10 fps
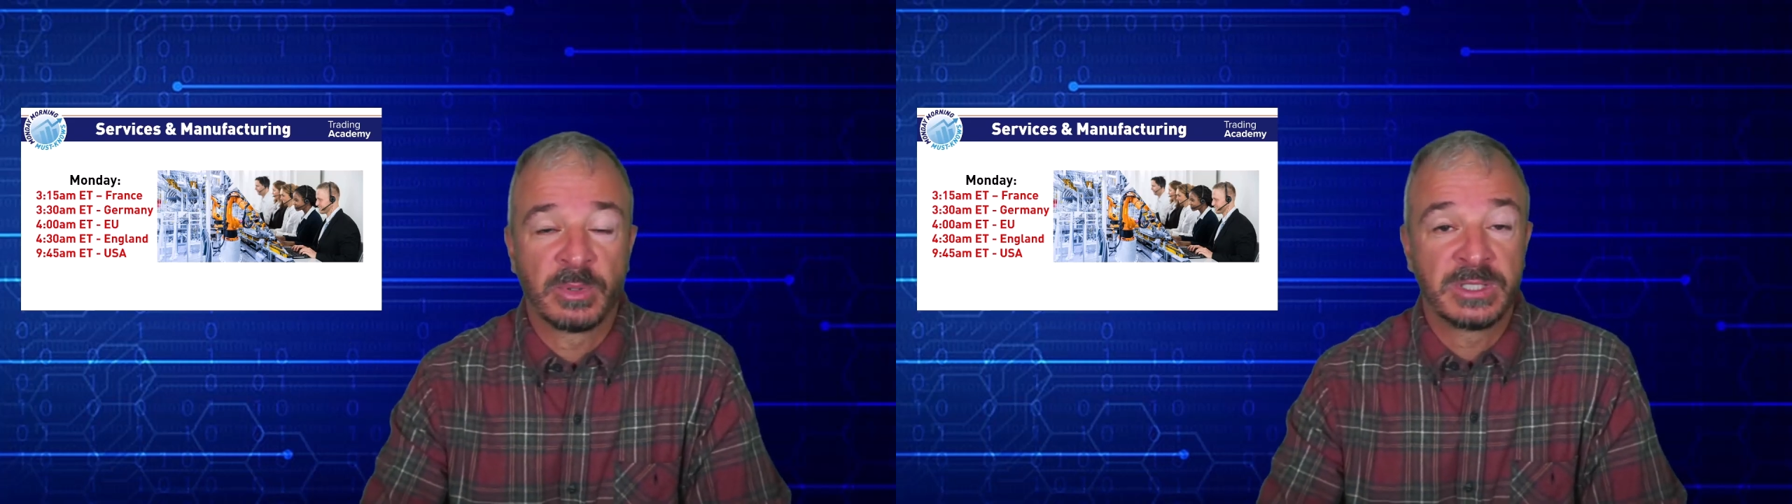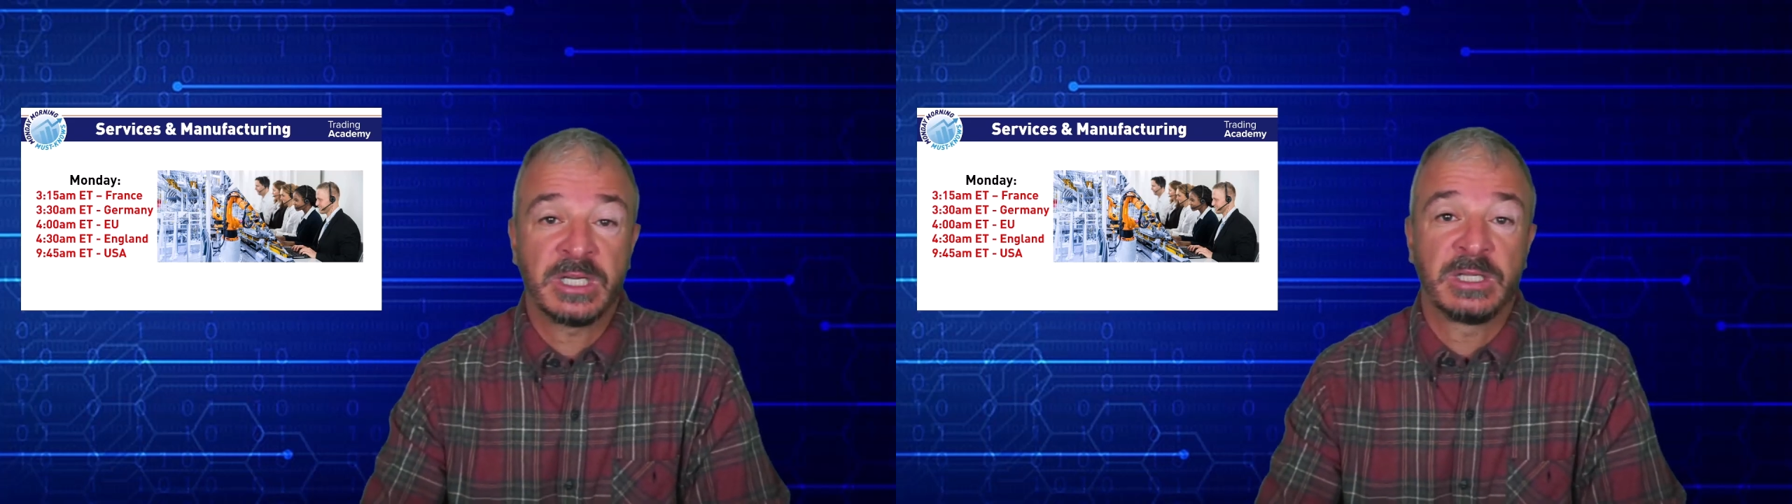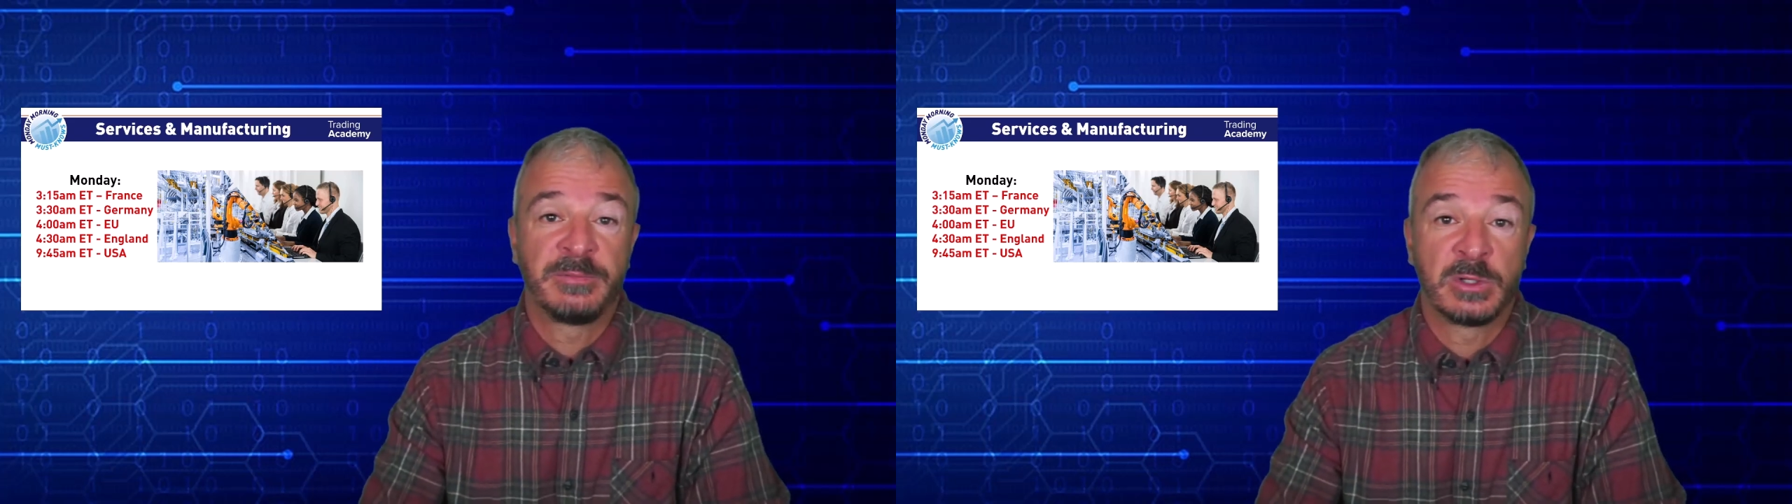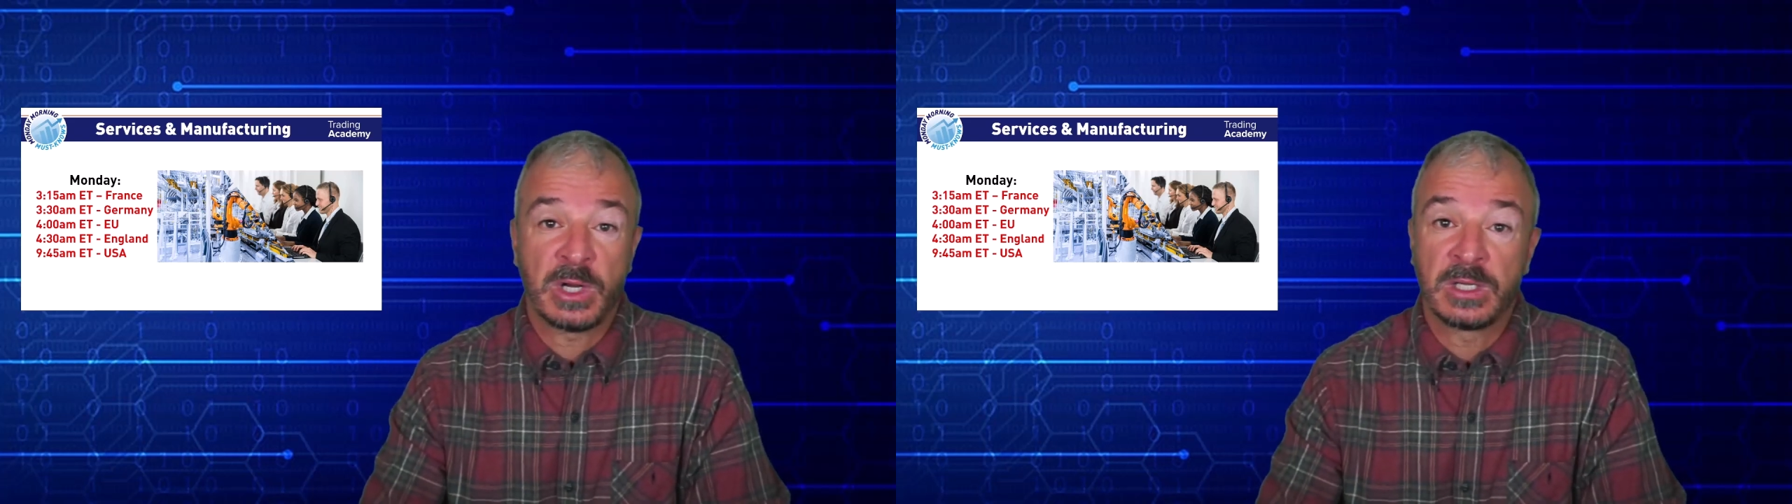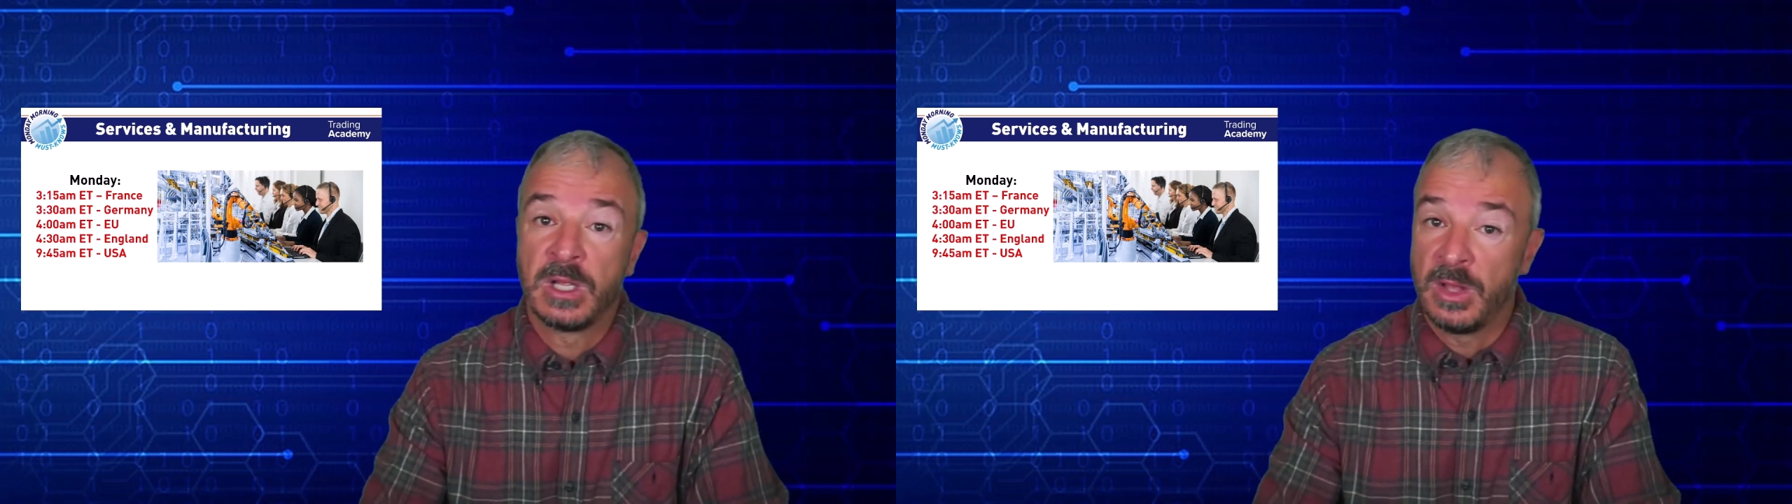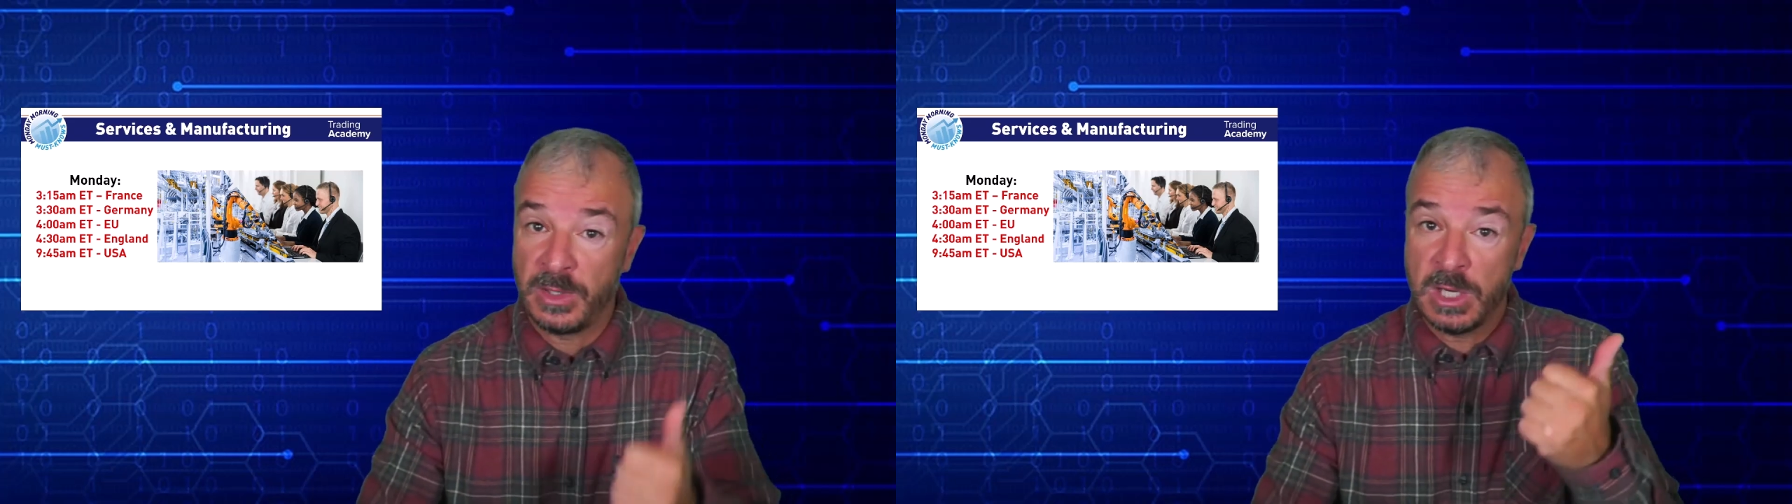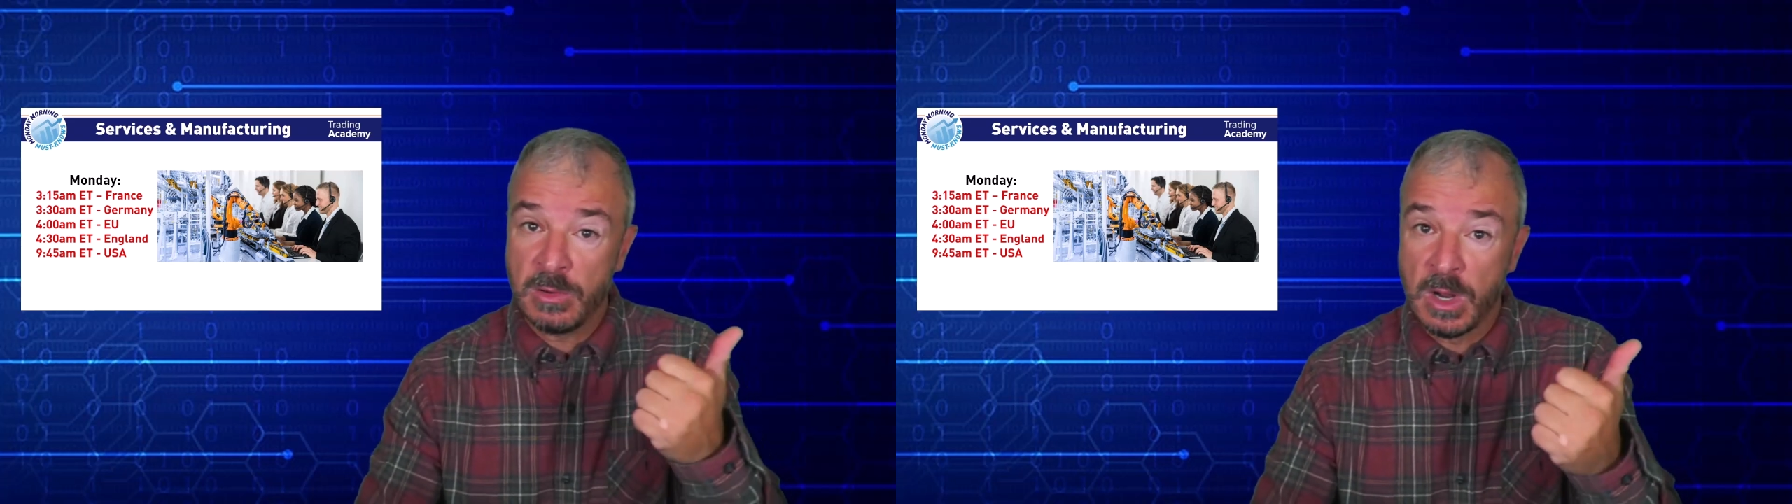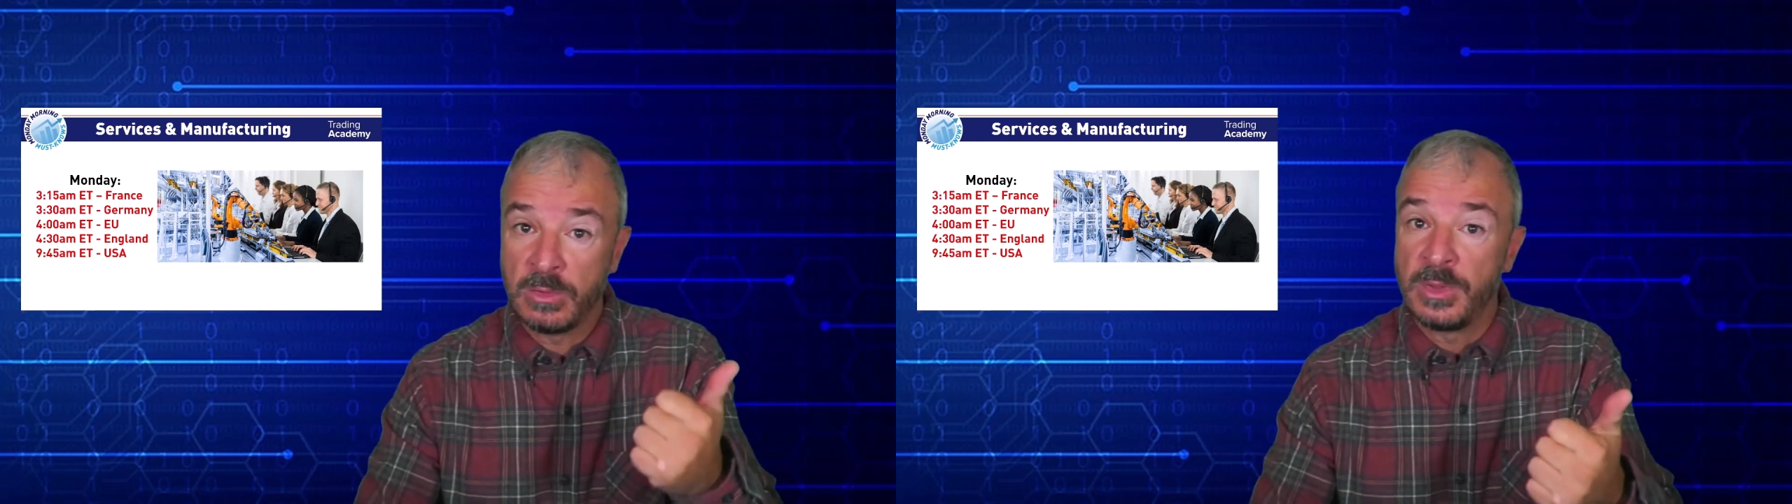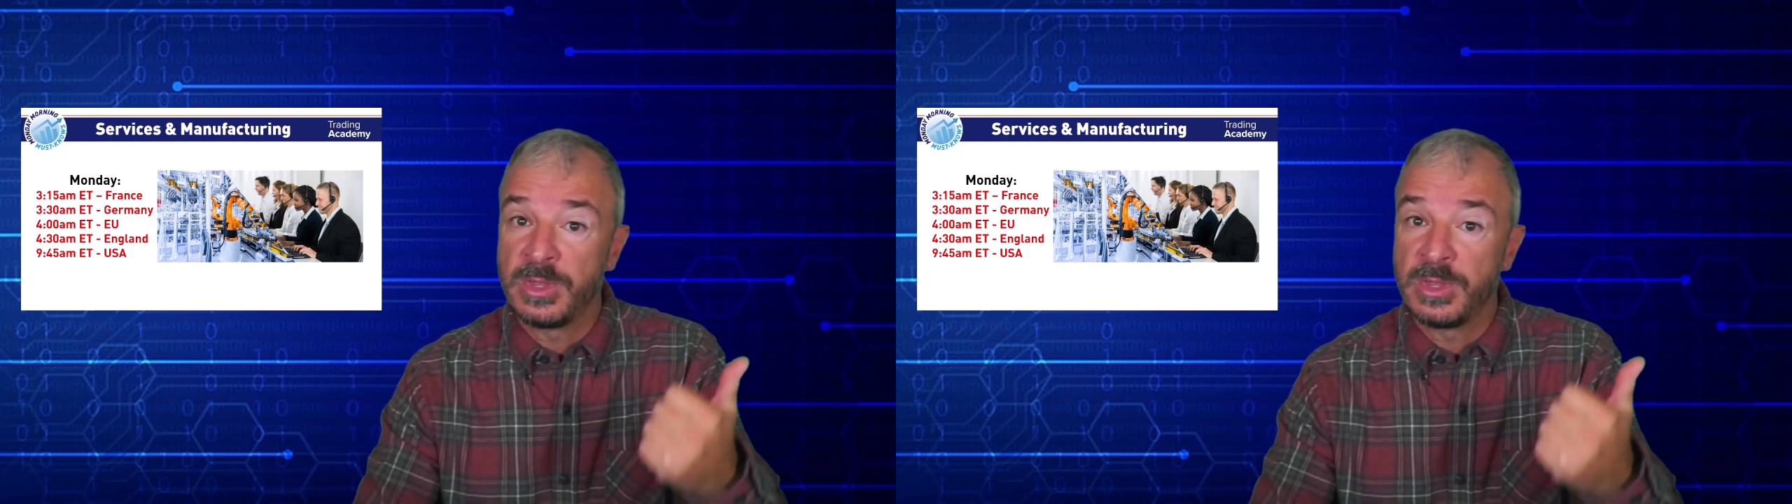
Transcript: particularly if you're trading the euro,